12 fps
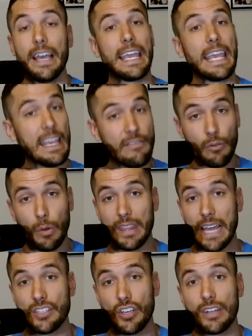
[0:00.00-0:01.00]
Even with
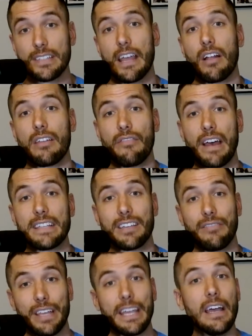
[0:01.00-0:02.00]
as good as they are
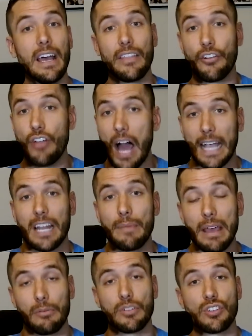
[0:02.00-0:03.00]
defensively, they're not going to be
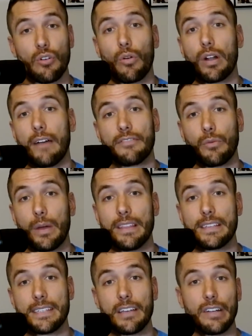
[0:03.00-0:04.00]
able to score enough to win
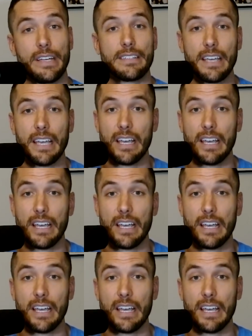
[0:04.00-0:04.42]
this series.